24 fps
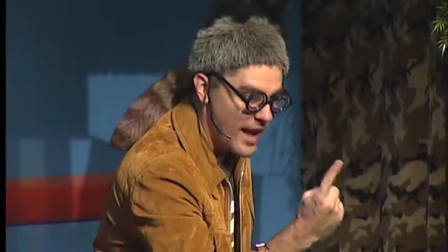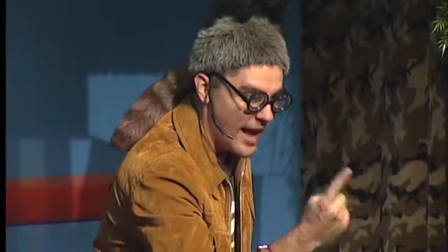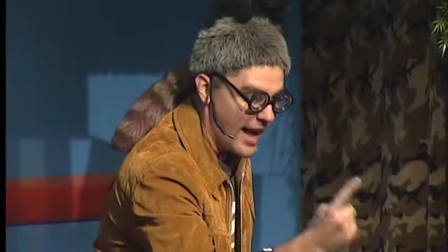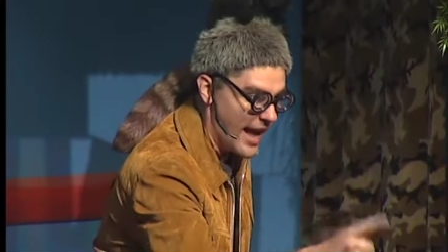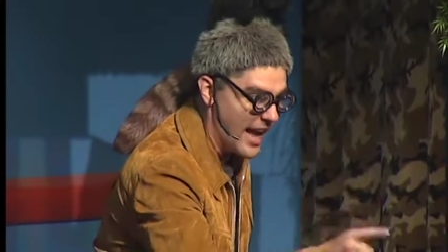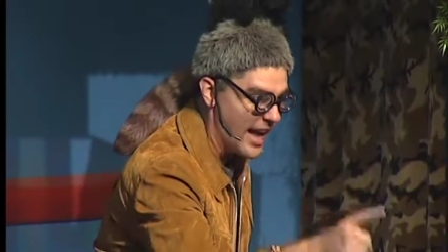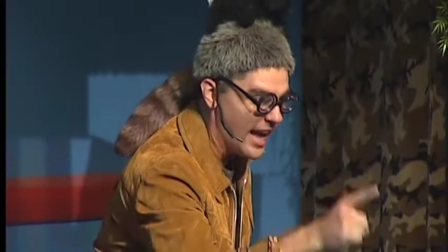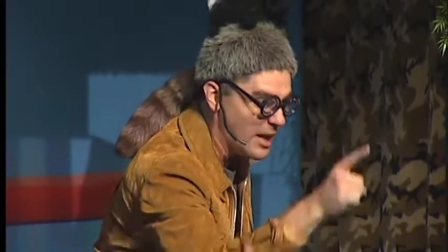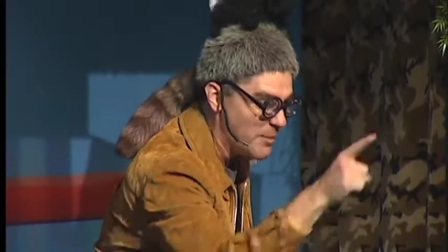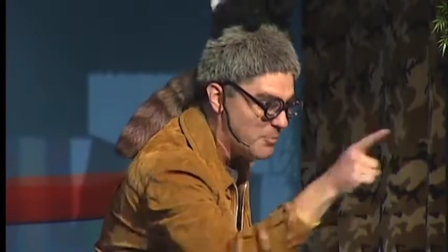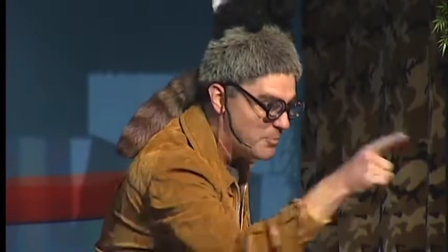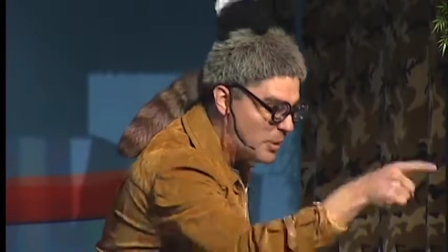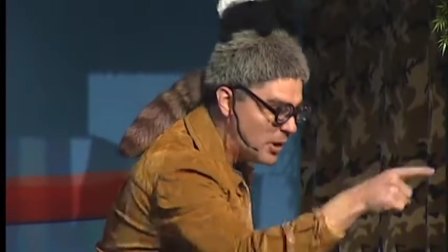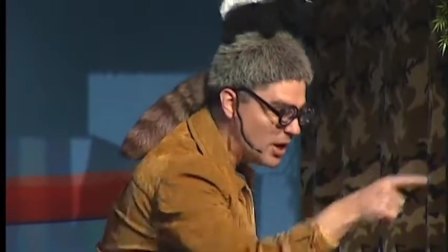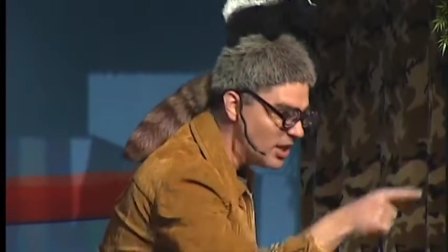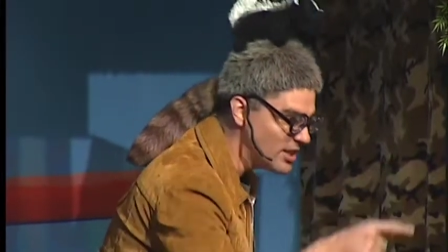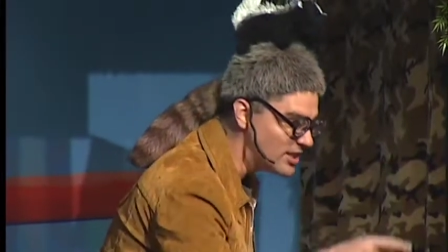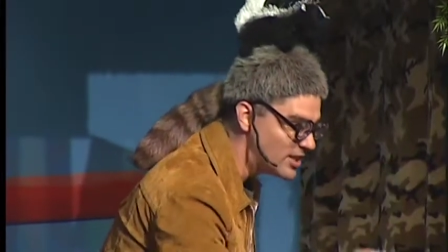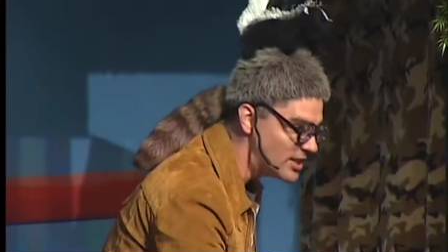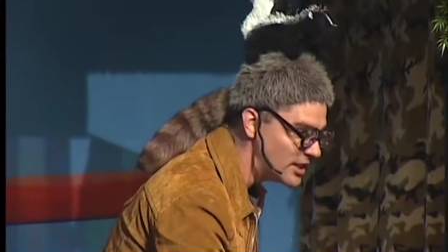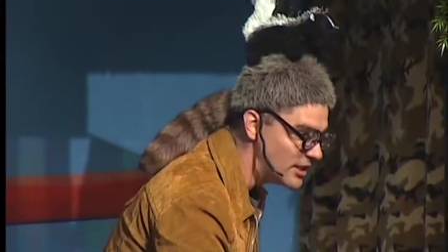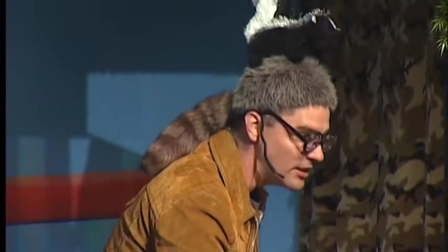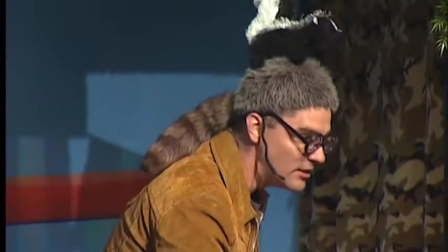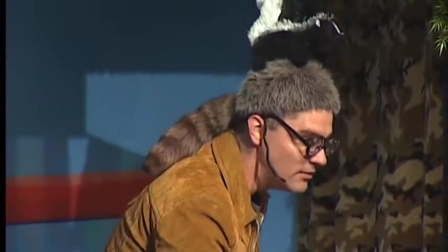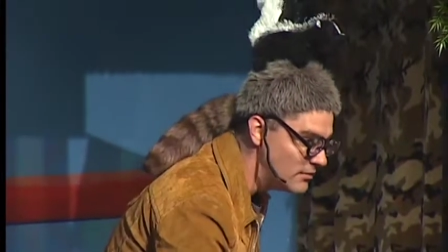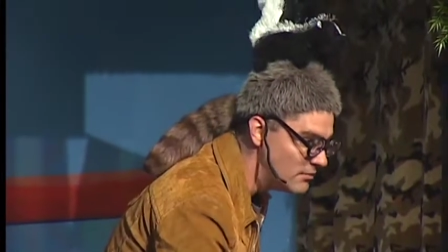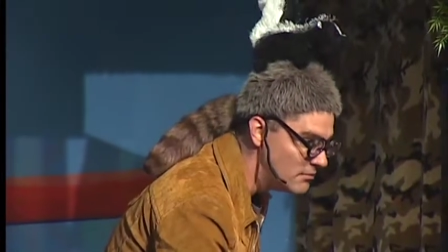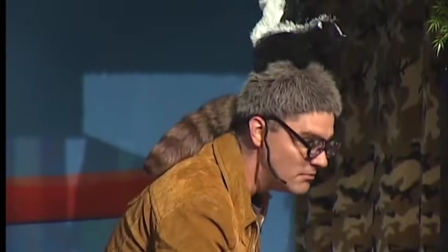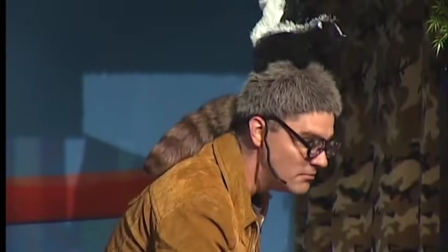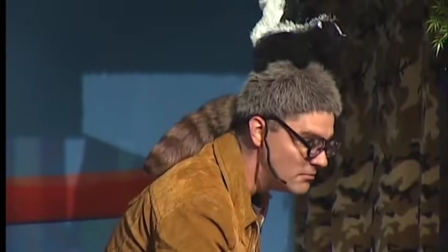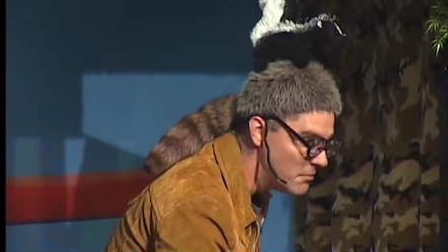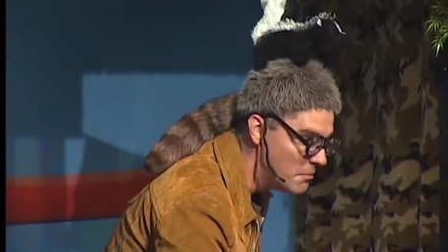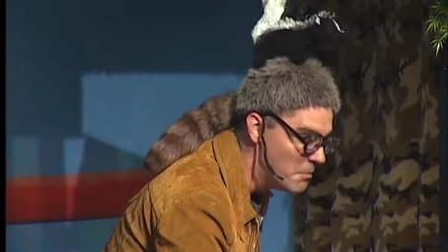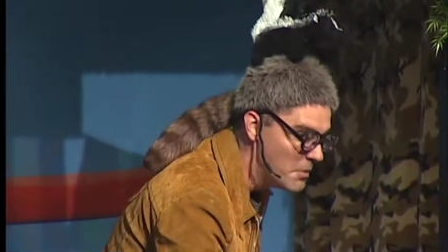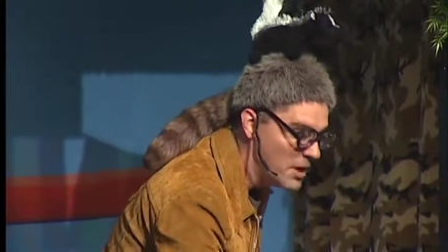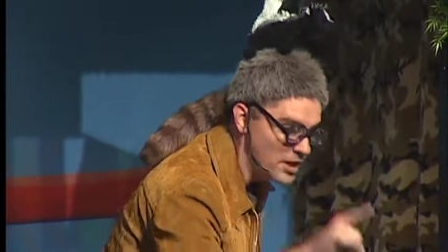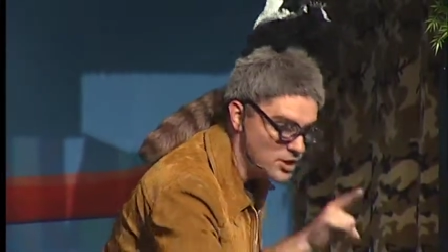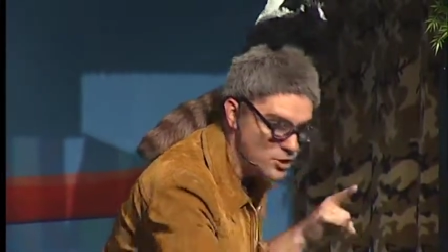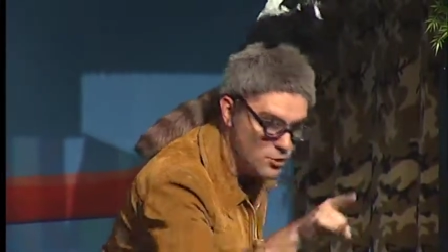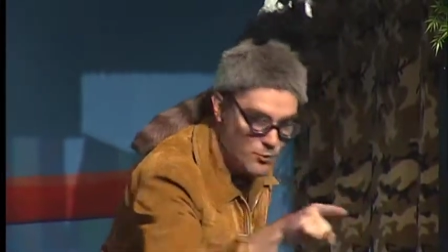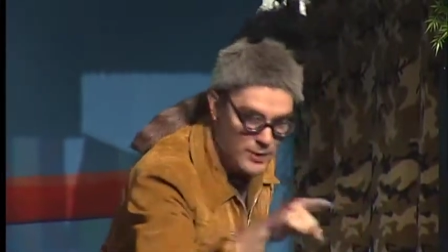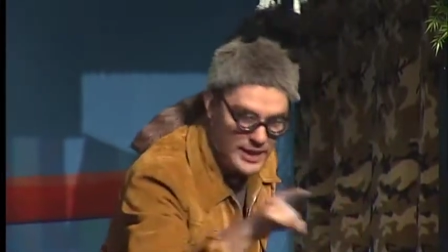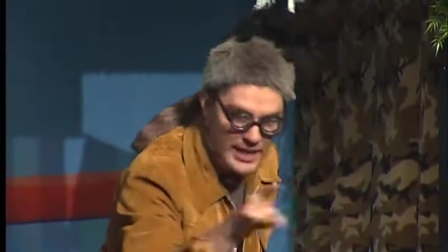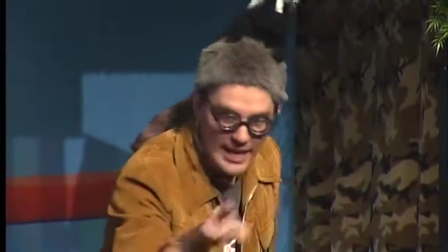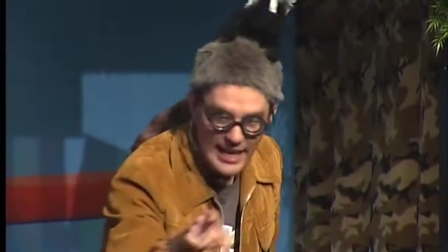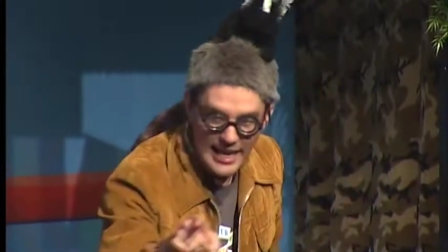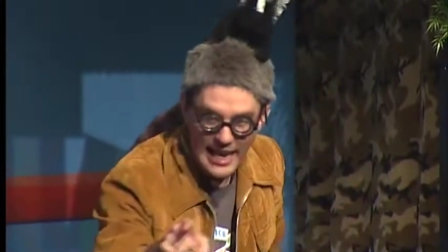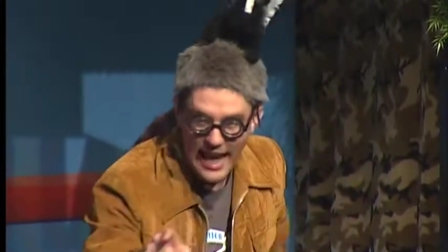a person must
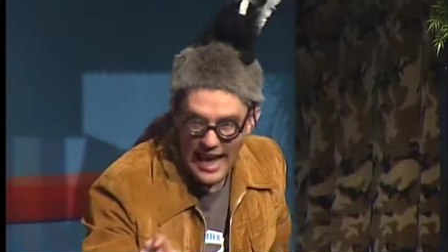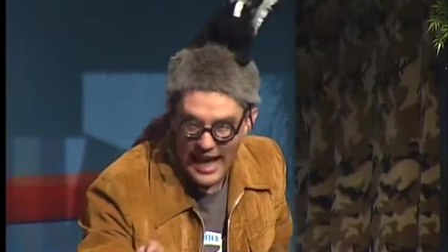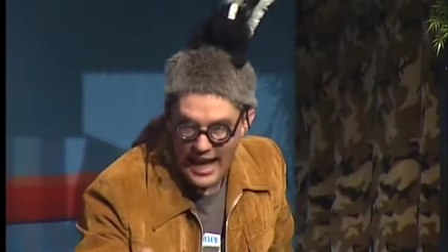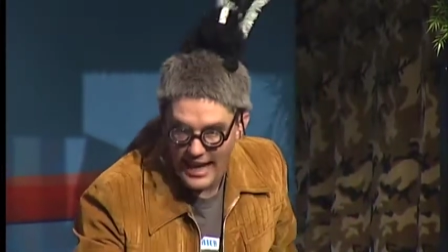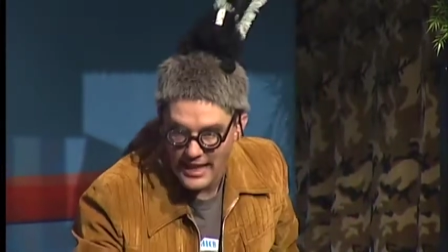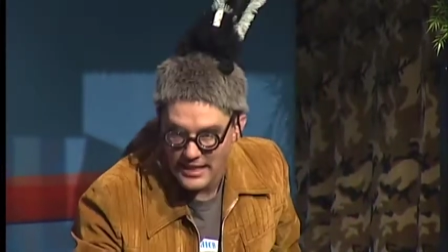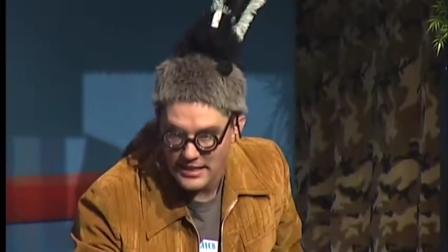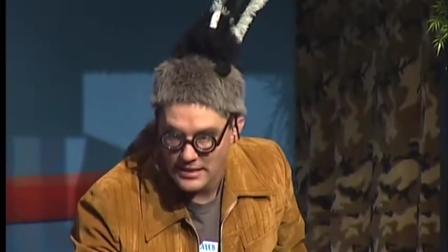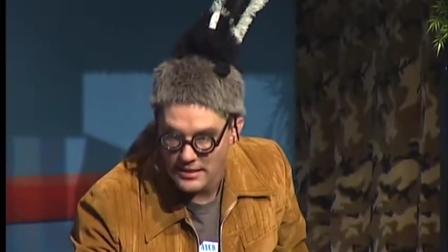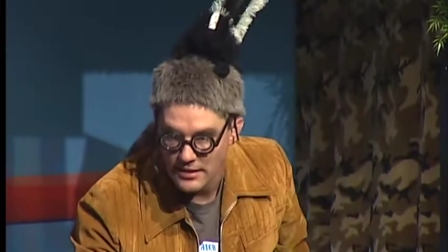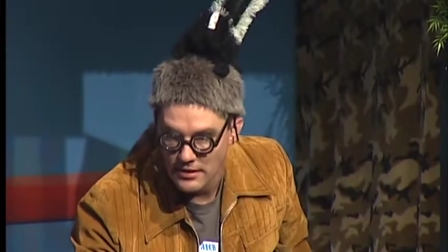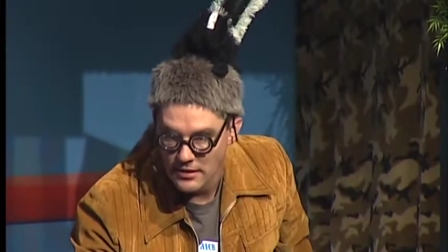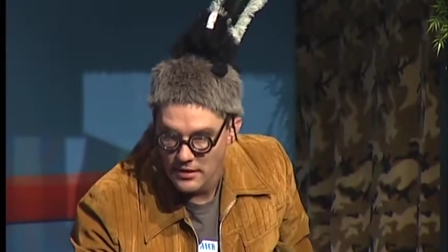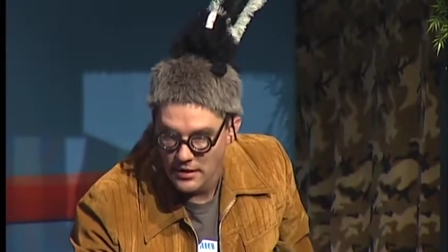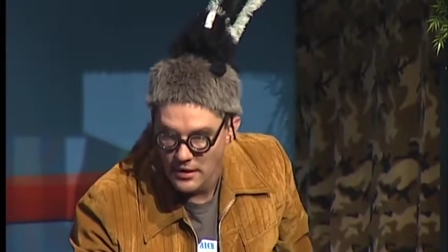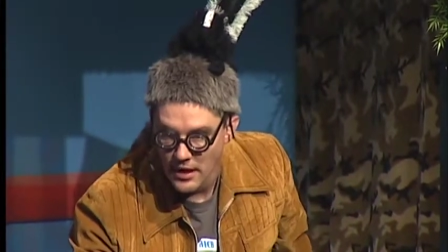realize